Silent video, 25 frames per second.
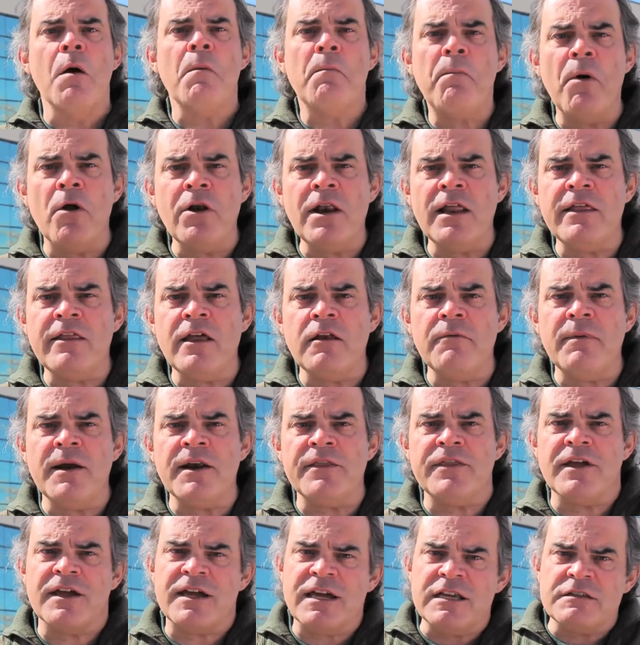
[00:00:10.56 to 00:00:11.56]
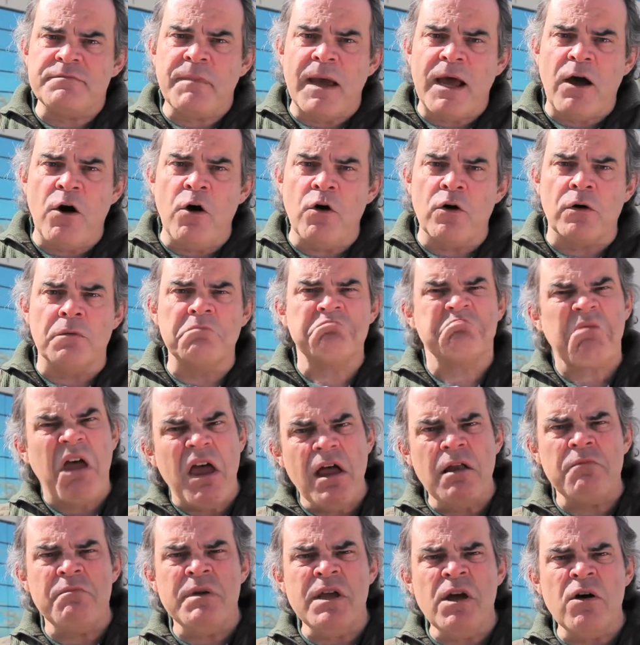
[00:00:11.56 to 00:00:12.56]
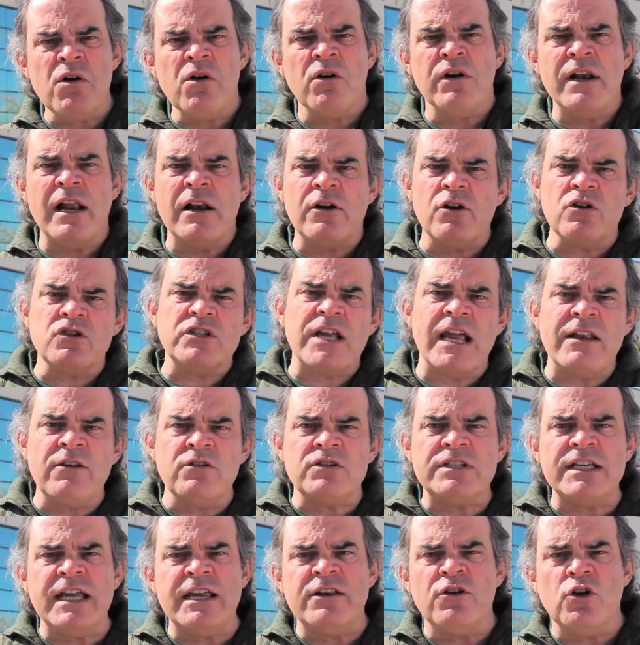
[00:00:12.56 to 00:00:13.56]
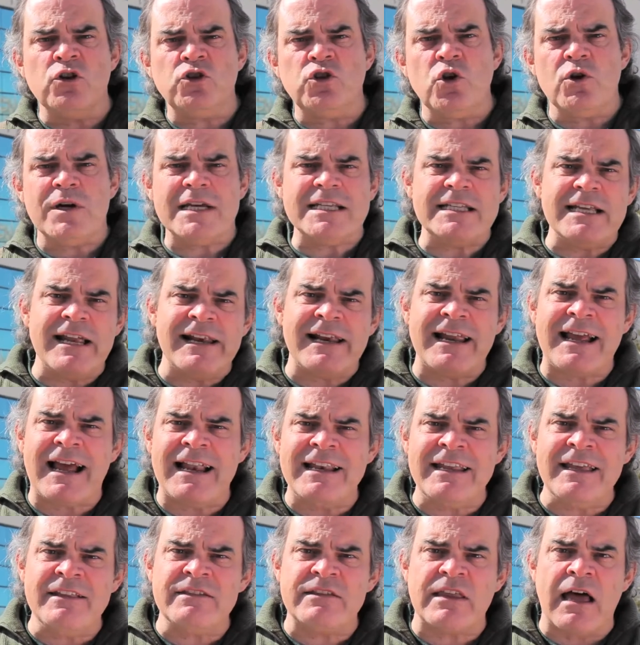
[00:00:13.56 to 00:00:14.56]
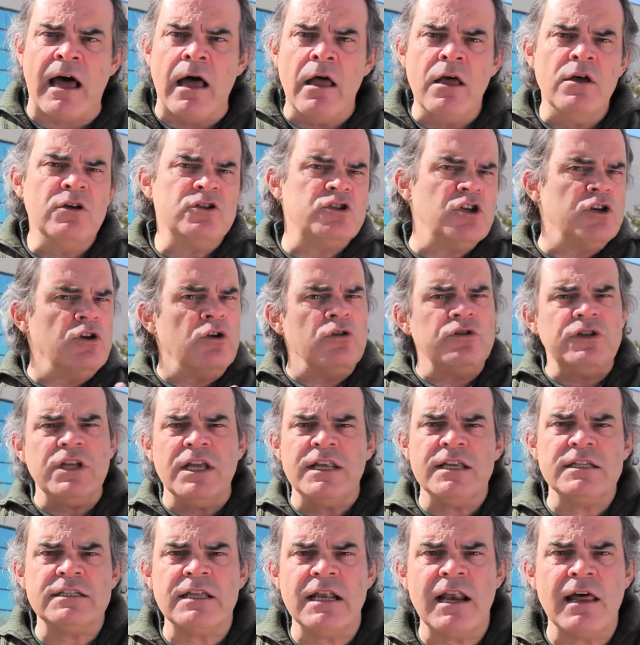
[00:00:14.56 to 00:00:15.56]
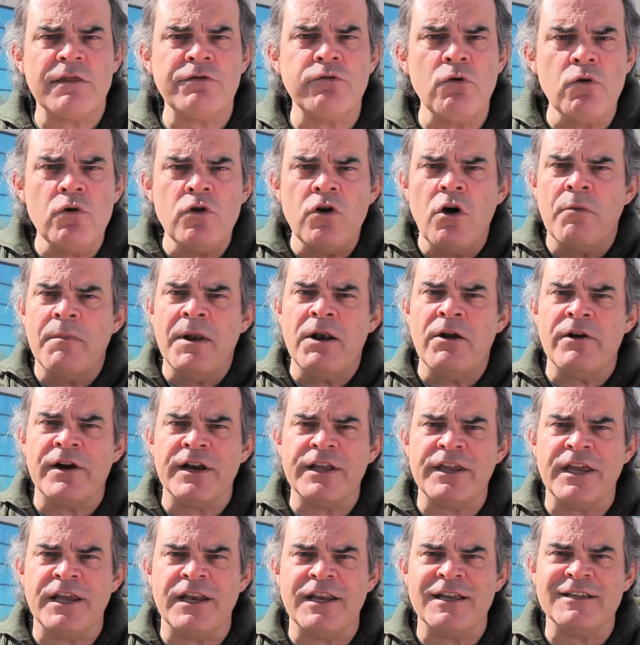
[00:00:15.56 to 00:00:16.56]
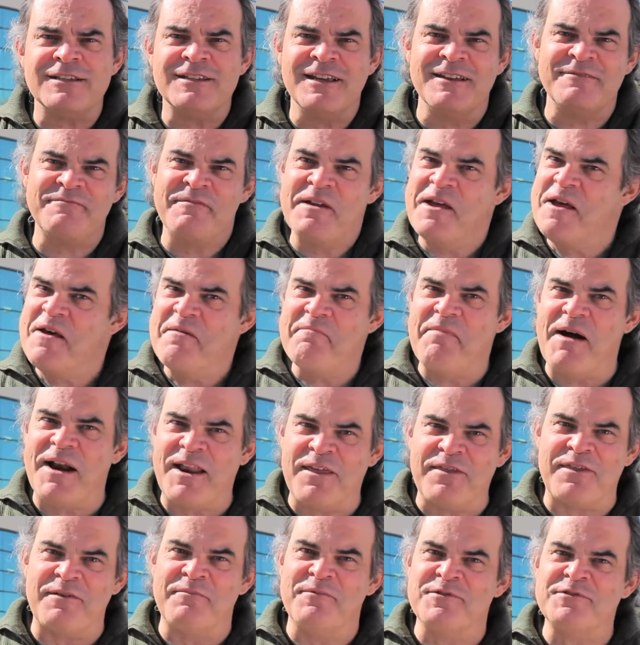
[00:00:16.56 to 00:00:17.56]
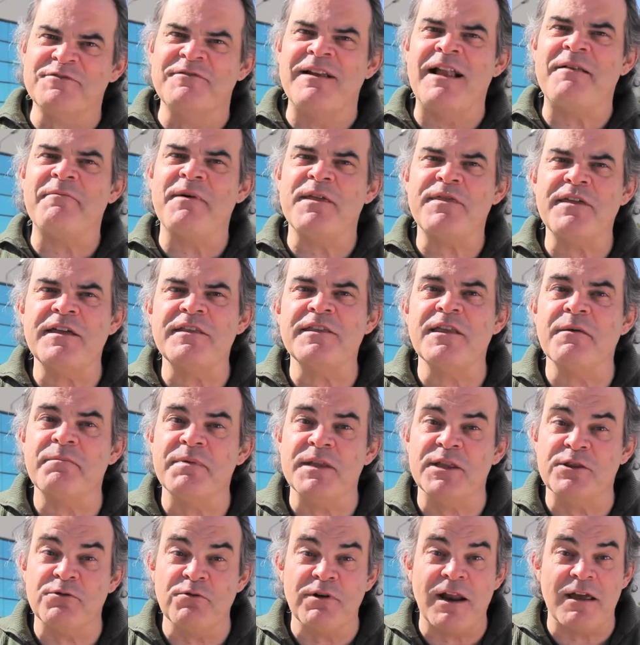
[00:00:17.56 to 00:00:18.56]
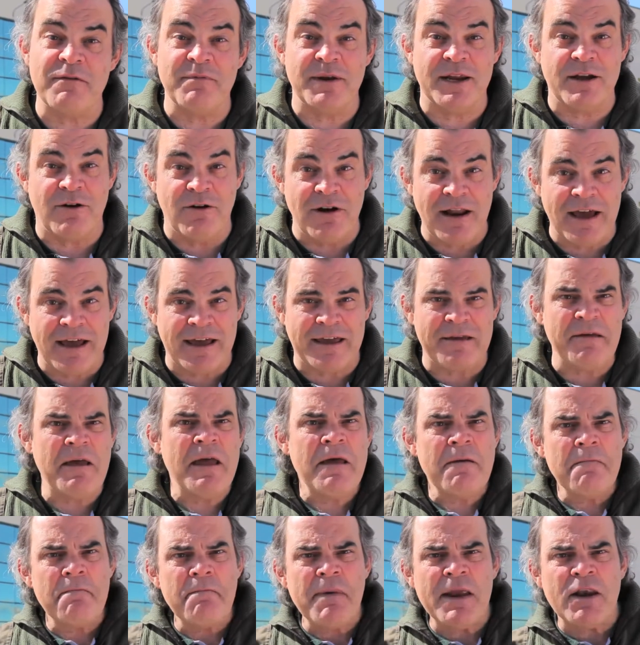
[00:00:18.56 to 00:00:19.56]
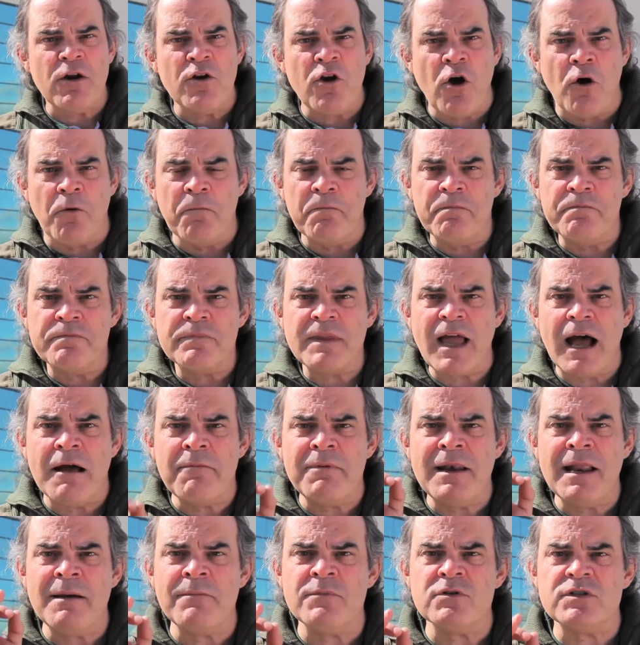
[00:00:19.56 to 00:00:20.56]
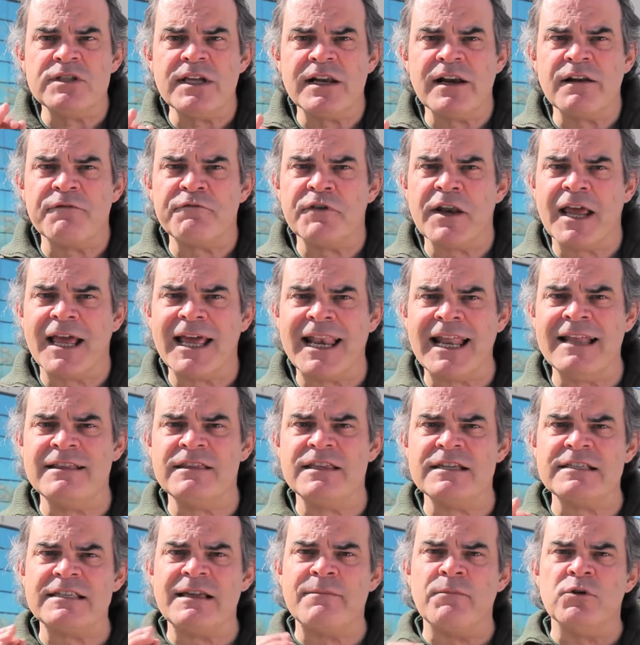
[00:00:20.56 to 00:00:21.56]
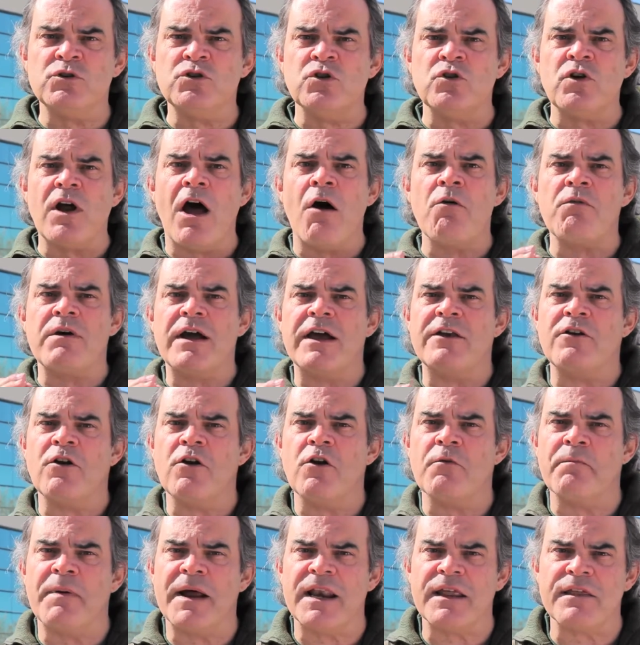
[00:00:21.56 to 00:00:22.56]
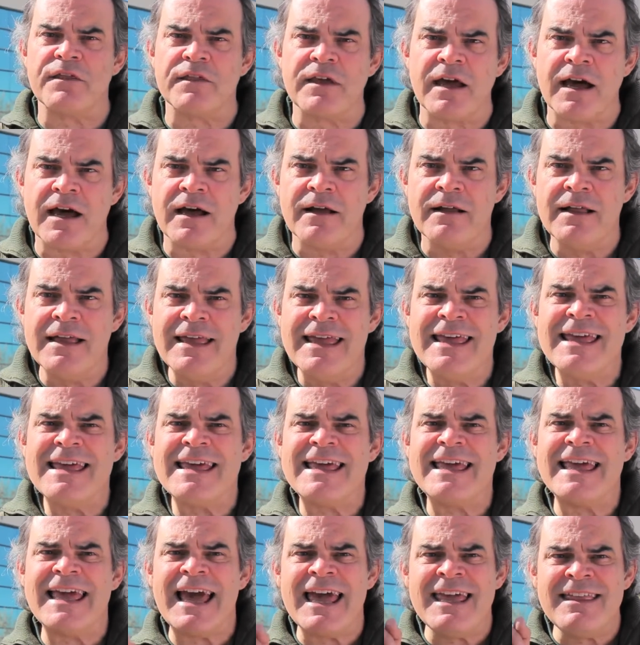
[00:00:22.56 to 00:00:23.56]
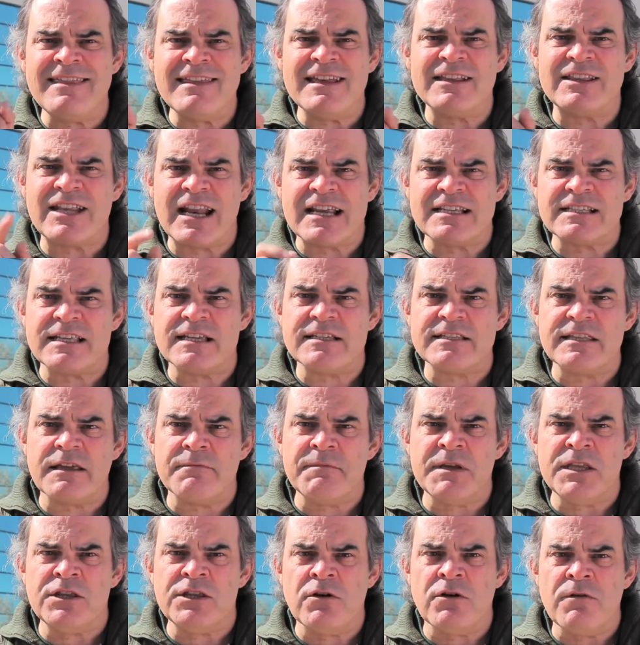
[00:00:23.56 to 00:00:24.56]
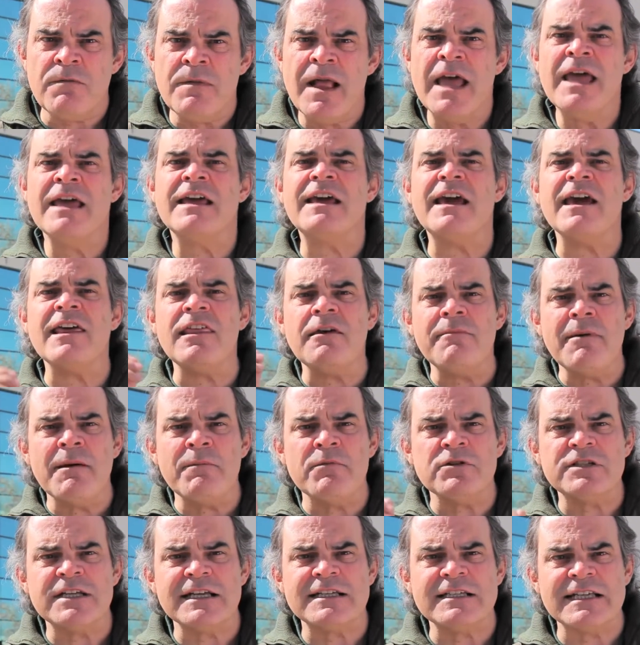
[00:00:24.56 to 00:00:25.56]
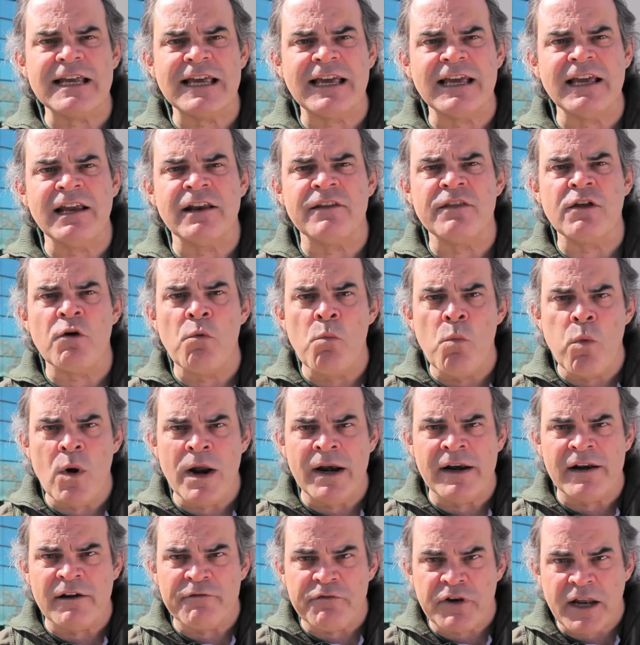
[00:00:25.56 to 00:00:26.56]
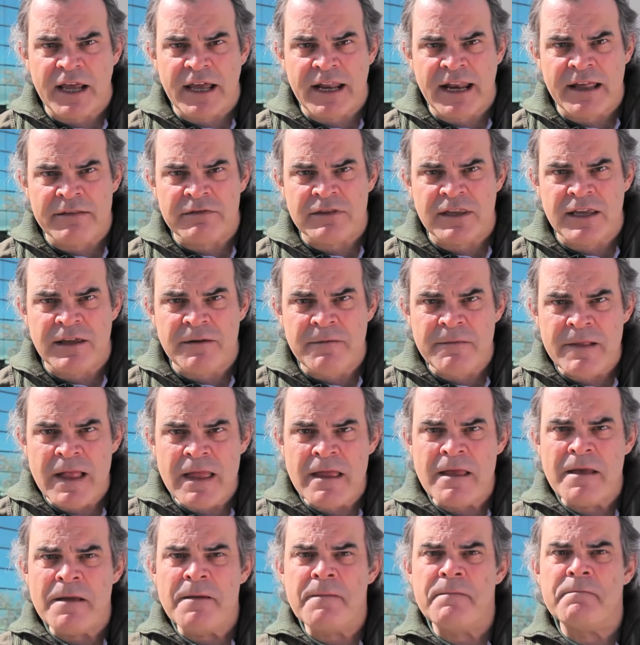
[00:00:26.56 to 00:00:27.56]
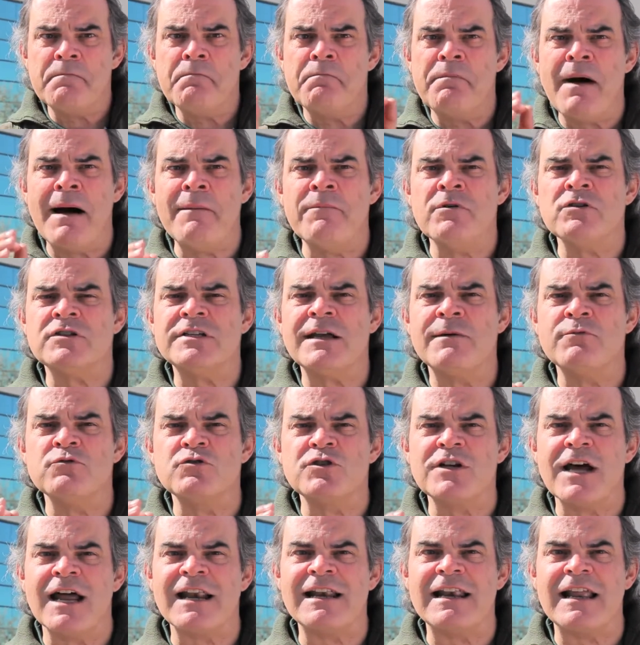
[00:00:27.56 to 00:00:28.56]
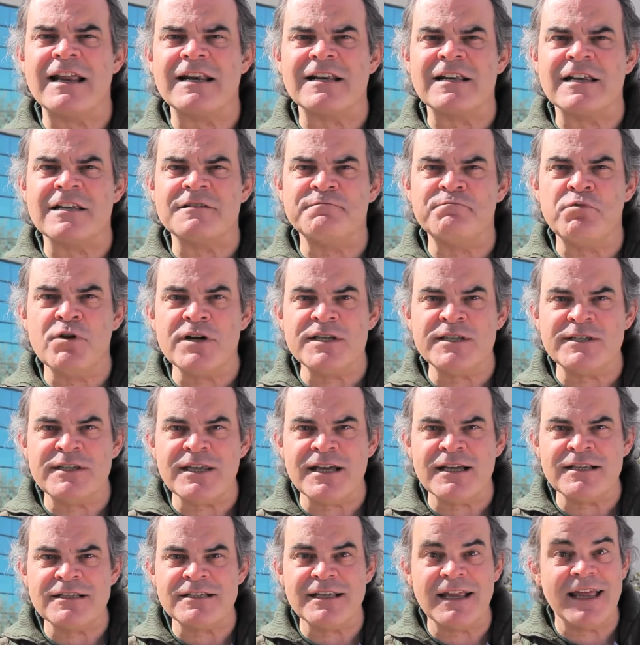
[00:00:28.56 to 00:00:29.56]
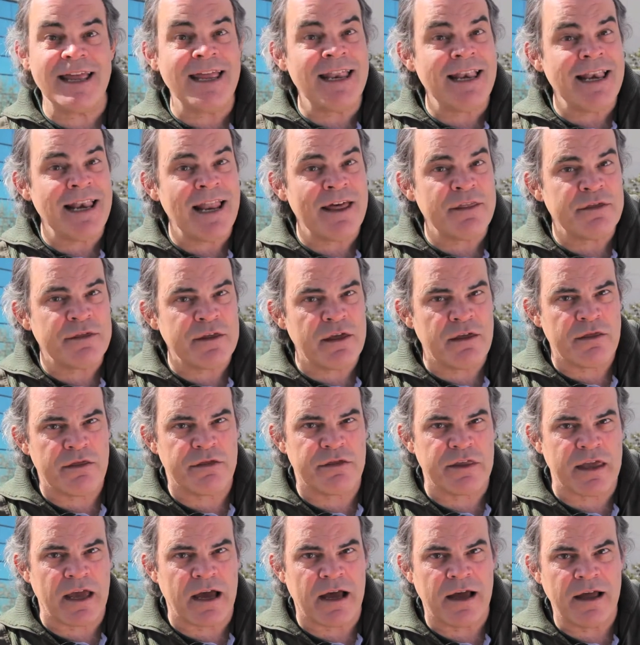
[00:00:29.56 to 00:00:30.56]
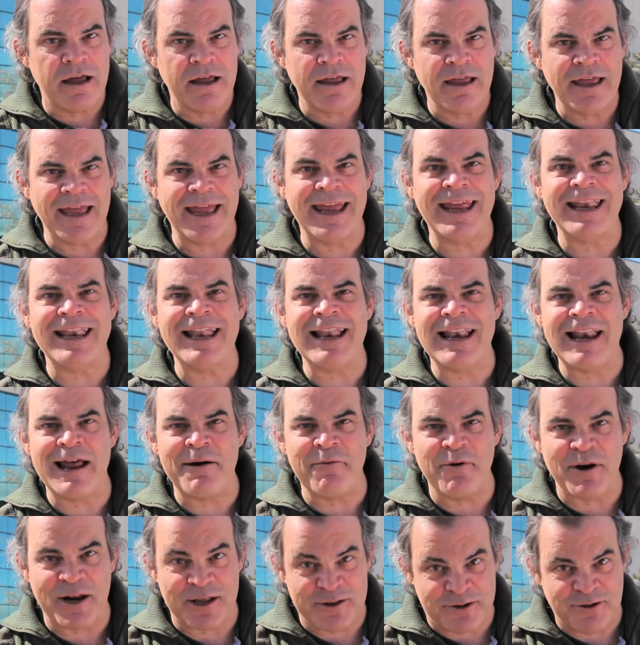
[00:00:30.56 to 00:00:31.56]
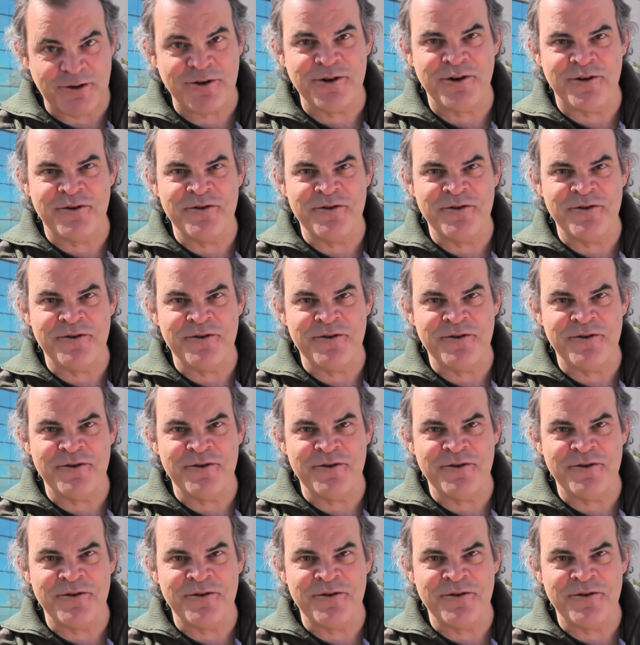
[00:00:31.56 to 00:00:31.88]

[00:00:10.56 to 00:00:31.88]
Use the green one, it's better. Pink for me? I don't know, it seems to overheat. If you don't have the blue one, forget it. It sounds like we're a DIY and paint store, but in fact, we're talking about engine coolants. What's behind this myth? What should we expect of a good coolant? Let's turn to science for the answers, in the laboratory.